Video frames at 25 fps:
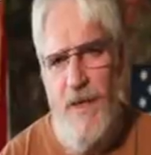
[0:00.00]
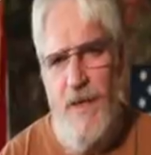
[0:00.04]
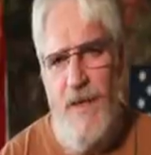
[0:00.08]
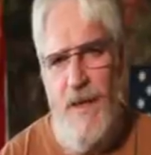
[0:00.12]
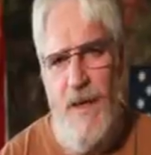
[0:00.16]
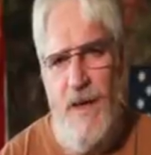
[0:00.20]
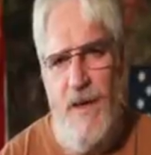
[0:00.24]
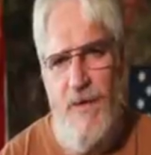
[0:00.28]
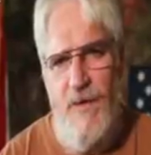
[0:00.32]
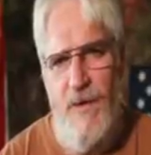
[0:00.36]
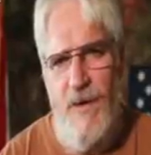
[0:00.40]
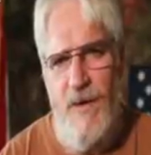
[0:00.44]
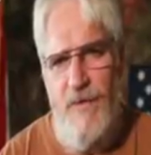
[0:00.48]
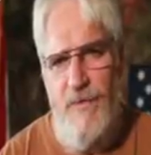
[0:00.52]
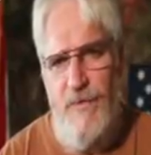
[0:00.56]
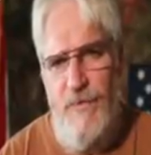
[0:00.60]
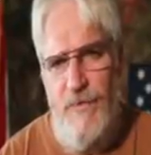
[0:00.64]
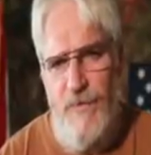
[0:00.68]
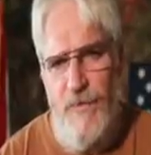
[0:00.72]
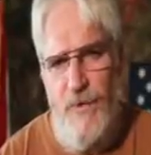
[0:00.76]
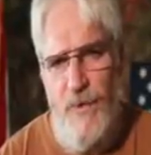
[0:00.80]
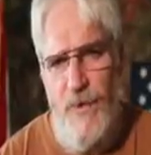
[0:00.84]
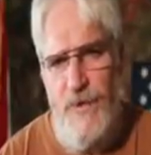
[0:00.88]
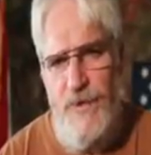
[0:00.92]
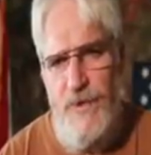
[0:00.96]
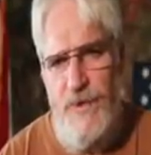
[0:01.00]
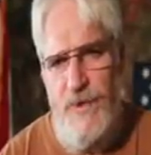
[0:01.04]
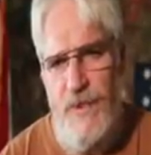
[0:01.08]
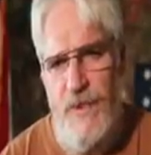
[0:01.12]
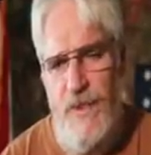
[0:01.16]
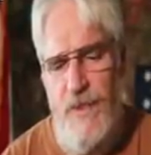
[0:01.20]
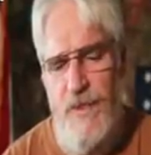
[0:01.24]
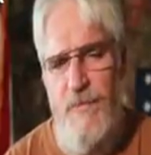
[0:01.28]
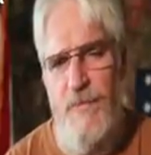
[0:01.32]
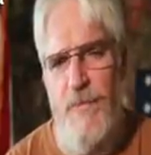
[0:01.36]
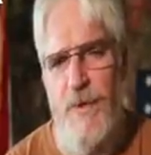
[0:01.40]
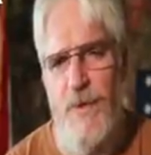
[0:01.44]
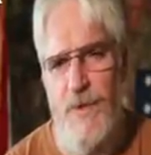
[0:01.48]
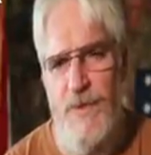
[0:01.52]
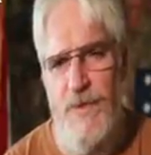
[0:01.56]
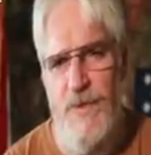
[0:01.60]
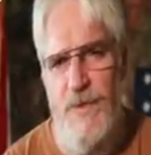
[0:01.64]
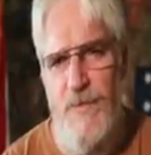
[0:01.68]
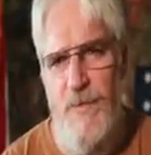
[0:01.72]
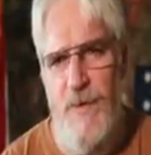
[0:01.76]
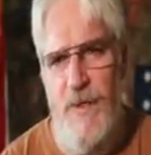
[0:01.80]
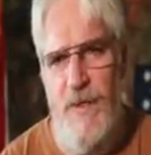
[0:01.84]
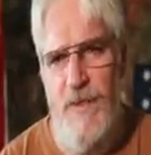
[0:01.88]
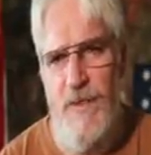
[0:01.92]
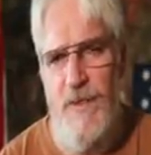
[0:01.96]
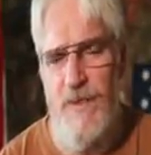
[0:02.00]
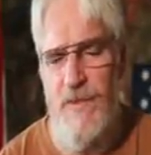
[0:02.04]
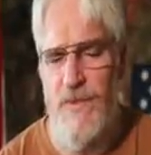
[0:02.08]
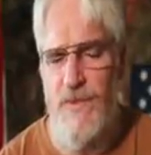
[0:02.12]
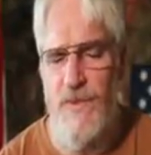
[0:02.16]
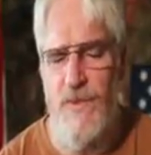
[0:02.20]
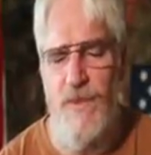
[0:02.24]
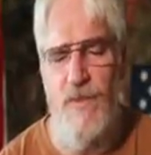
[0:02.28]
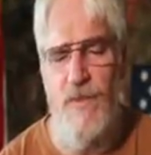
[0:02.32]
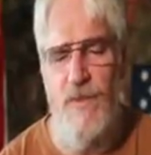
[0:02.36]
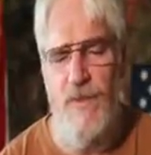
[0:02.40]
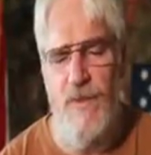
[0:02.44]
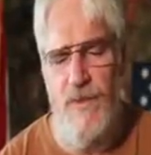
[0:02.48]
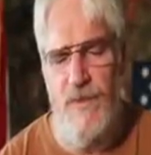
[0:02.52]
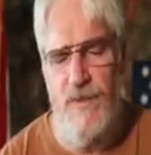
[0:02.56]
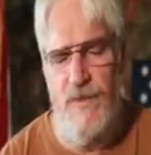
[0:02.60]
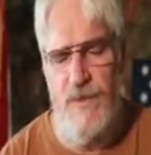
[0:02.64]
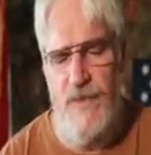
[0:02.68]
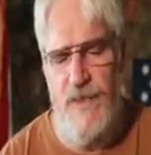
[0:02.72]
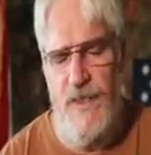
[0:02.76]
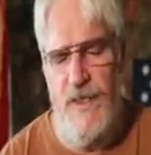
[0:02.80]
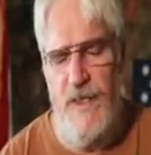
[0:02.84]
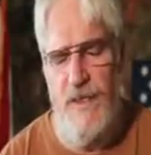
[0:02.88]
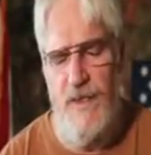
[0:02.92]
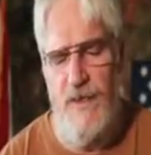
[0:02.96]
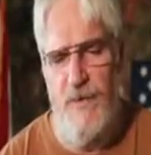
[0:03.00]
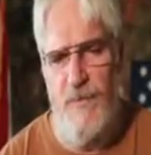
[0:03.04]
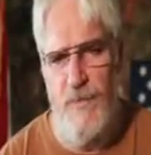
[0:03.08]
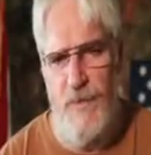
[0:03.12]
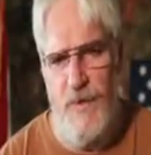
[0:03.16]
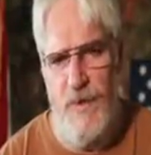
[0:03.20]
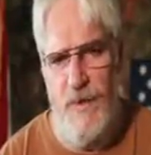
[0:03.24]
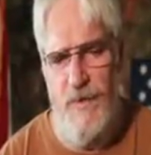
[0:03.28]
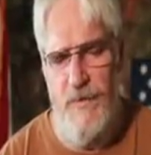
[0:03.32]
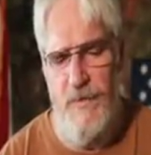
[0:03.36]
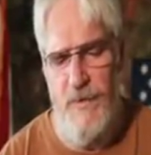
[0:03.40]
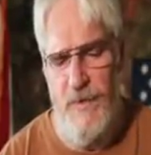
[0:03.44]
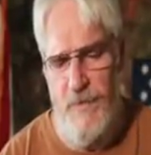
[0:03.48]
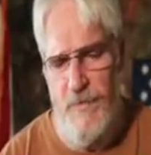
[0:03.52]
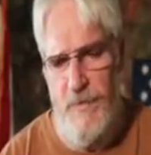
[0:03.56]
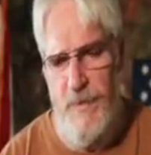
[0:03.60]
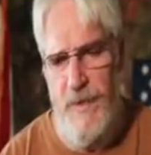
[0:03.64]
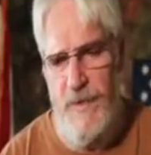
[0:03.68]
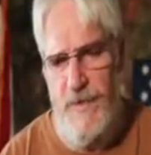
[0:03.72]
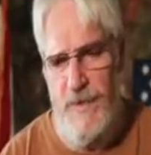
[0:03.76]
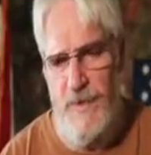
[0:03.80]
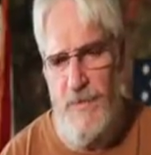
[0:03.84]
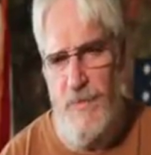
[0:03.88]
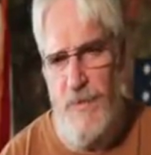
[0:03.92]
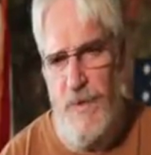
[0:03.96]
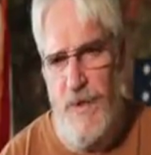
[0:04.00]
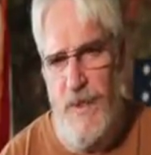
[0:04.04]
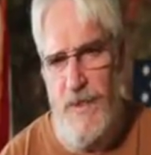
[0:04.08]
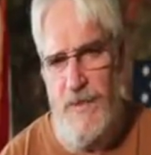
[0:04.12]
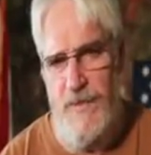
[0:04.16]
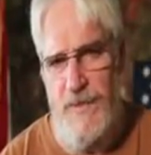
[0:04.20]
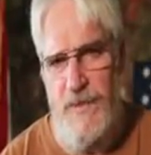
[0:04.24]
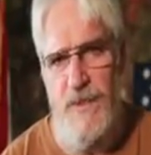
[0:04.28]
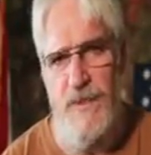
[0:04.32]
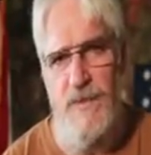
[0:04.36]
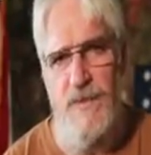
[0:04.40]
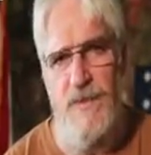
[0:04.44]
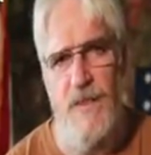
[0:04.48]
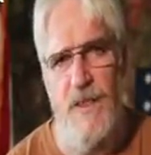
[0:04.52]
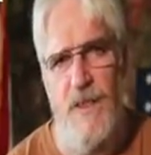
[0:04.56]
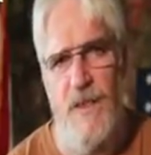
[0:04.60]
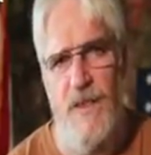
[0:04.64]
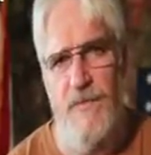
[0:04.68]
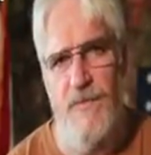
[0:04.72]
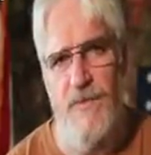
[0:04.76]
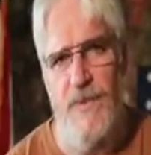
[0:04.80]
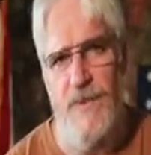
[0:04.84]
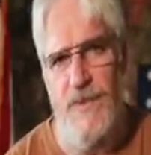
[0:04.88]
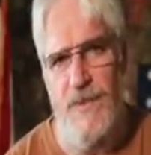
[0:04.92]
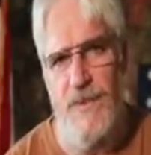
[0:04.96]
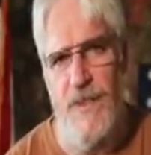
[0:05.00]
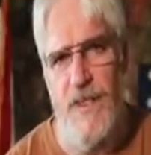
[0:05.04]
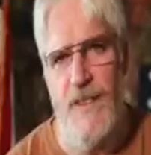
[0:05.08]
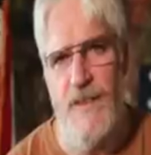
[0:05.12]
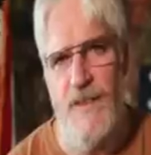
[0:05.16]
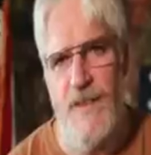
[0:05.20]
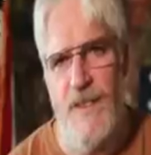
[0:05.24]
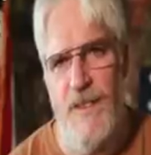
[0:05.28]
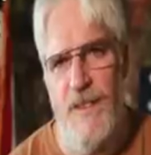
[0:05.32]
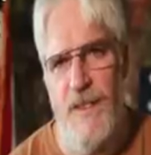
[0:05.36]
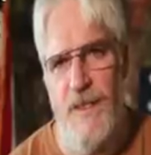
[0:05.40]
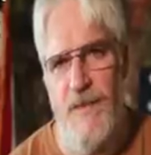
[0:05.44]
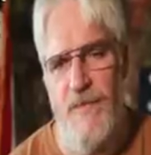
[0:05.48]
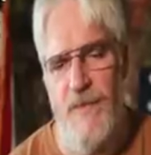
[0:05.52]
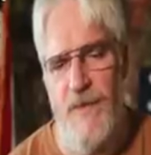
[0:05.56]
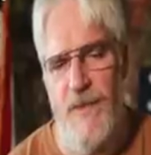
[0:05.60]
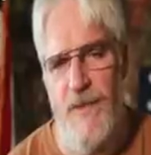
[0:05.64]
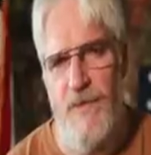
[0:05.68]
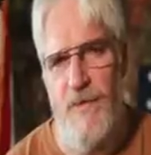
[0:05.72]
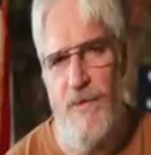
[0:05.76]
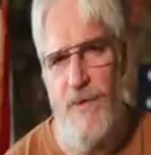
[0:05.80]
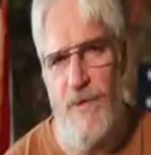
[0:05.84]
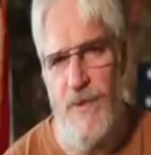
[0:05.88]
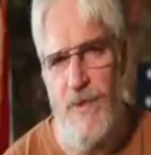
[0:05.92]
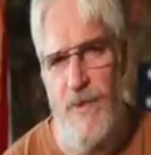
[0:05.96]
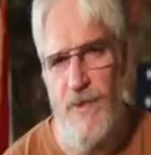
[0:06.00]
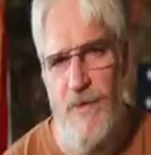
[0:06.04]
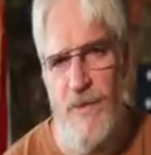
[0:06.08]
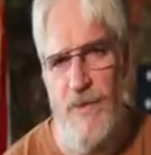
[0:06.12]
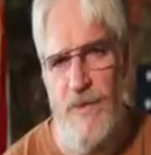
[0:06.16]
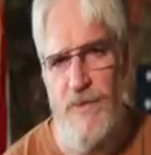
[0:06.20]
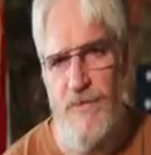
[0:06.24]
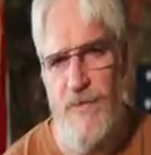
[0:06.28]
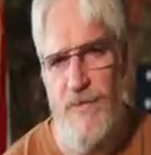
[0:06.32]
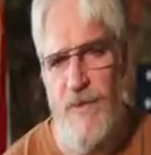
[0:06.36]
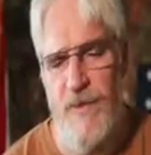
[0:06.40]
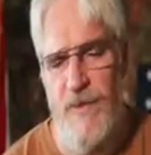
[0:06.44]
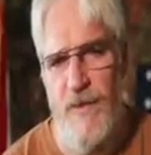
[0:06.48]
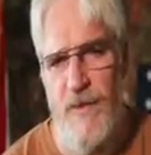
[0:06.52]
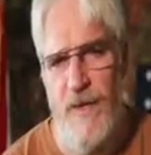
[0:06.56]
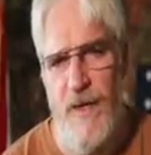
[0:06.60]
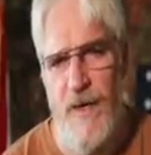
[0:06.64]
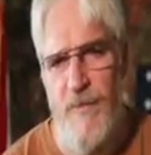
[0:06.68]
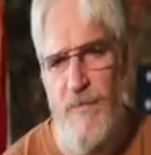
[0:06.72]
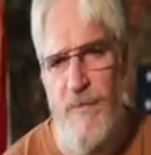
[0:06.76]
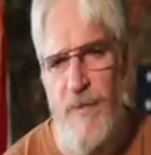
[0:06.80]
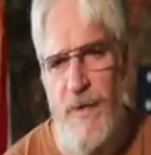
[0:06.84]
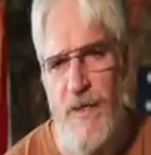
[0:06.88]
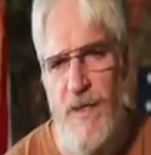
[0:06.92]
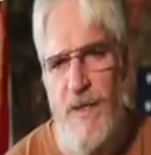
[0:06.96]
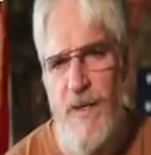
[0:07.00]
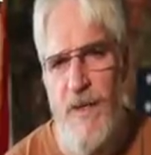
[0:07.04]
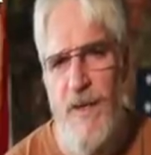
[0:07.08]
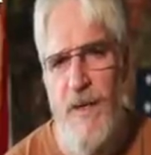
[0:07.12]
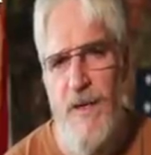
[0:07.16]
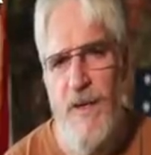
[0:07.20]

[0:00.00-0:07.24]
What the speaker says: Now, unfortunately, most Americans don't understand the budget process of the state they live in or the U.S. federal government.